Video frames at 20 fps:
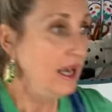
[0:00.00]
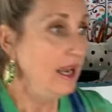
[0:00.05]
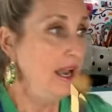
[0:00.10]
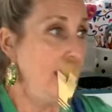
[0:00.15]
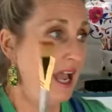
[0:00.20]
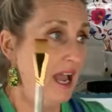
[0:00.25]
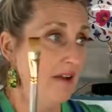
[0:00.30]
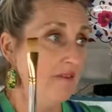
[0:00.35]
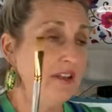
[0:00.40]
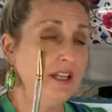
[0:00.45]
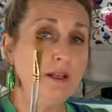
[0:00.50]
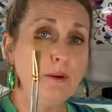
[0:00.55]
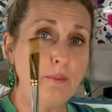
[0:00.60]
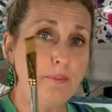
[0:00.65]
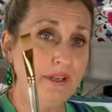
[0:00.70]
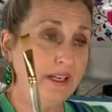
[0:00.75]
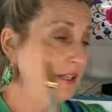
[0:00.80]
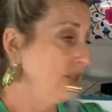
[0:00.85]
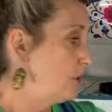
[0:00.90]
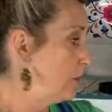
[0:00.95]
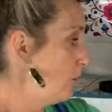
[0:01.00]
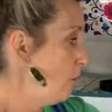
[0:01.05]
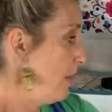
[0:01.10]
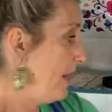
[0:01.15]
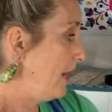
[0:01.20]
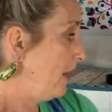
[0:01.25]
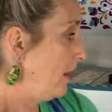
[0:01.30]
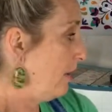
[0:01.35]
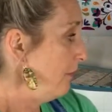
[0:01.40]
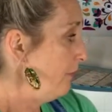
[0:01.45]
having a big
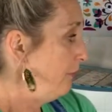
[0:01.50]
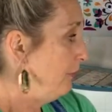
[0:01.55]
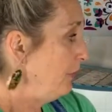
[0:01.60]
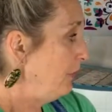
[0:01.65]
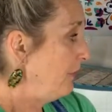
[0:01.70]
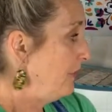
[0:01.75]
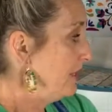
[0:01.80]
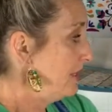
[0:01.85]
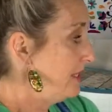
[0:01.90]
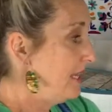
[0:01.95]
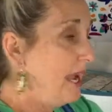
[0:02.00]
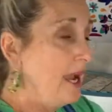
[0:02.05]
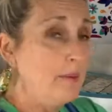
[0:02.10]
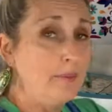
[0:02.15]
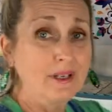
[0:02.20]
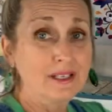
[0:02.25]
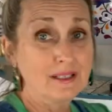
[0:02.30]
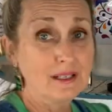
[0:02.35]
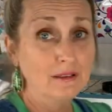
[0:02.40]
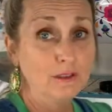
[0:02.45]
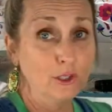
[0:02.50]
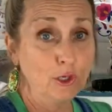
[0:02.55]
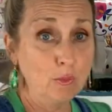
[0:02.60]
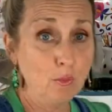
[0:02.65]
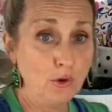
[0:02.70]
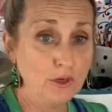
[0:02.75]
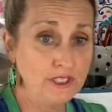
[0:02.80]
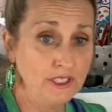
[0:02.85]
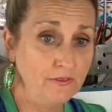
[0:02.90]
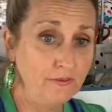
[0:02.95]
square fill this up is a little
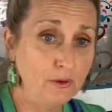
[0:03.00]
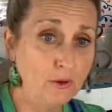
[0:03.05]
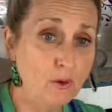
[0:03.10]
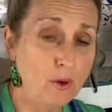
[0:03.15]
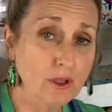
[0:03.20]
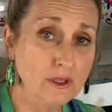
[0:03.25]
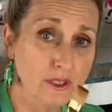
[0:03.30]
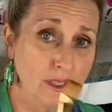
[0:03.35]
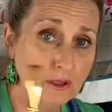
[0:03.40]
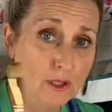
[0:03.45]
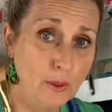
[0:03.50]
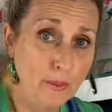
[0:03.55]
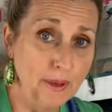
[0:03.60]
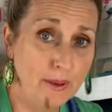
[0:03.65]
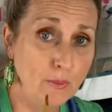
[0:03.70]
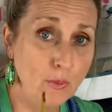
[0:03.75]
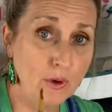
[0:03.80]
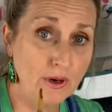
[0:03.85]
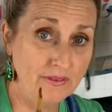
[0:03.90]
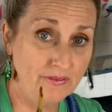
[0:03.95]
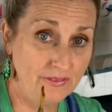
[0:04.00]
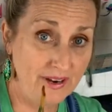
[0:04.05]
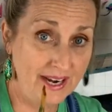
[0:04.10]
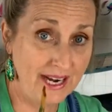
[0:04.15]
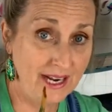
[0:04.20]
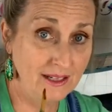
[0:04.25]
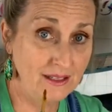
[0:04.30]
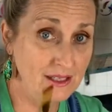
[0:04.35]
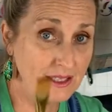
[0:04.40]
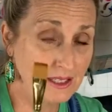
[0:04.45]
more difficult. It's a little bit more
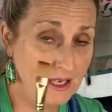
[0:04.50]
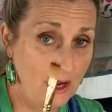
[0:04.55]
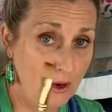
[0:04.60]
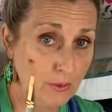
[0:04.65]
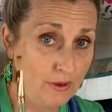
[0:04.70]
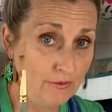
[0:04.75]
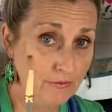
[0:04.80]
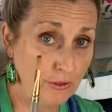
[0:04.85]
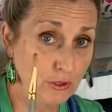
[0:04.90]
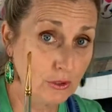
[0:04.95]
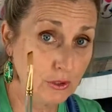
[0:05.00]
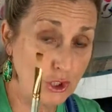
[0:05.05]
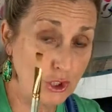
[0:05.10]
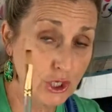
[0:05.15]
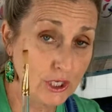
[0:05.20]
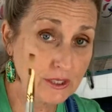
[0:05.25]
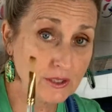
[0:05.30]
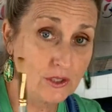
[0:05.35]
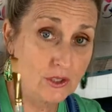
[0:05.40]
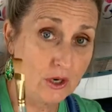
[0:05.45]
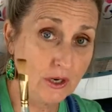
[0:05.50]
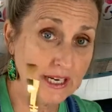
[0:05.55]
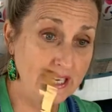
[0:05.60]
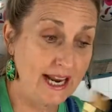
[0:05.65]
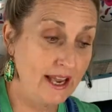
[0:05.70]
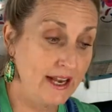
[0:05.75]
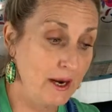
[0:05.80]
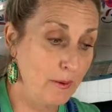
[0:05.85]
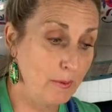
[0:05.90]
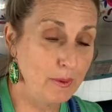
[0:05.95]
advanced. So if you're just starting
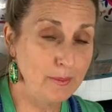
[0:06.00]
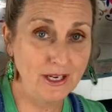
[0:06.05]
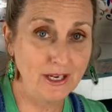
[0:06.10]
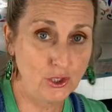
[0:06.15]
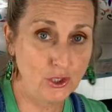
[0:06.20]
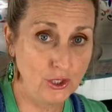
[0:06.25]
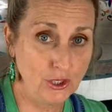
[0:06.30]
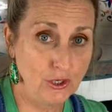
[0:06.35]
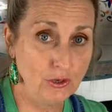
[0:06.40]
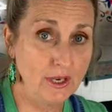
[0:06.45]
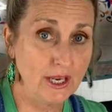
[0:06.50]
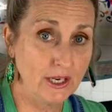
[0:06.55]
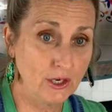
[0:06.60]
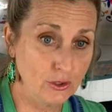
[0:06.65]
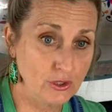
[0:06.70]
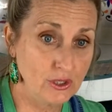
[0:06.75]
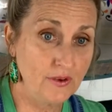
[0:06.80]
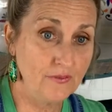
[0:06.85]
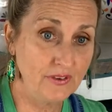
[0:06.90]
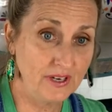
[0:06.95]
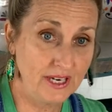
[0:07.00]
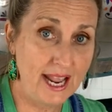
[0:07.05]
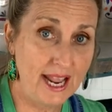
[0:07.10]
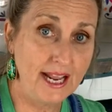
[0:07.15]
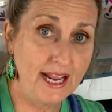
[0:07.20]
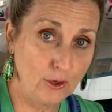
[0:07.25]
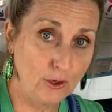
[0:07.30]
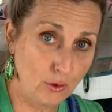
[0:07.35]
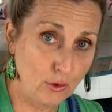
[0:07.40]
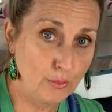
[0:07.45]
out, I would make sure you get yourself an
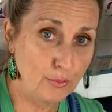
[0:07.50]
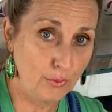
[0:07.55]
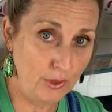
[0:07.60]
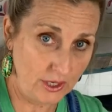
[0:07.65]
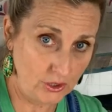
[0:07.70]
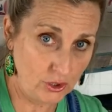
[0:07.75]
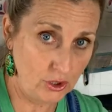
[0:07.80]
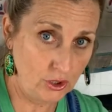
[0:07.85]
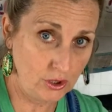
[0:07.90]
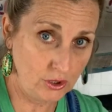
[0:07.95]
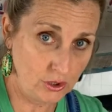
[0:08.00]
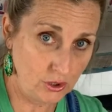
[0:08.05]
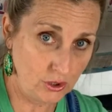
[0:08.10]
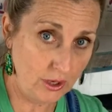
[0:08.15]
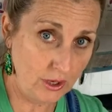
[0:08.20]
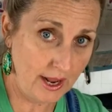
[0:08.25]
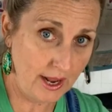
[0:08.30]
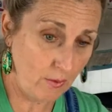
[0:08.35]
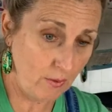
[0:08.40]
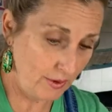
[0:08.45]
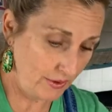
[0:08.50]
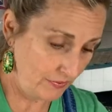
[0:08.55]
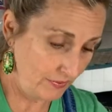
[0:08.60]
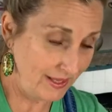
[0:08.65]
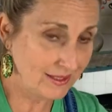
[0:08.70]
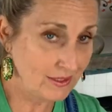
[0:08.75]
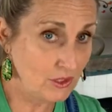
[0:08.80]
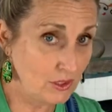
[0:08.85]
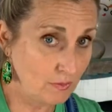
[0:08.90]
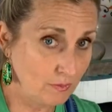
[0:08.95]
angled brush to start out with.
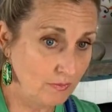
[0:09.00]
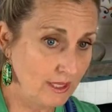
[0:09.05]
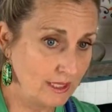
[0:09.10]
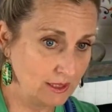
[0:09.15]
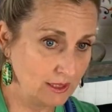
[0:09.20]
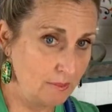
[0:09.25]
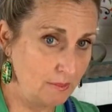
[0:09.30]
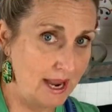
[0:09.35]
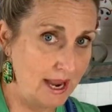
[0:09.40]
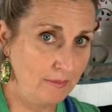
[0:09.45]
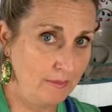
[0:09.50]
That's, that's my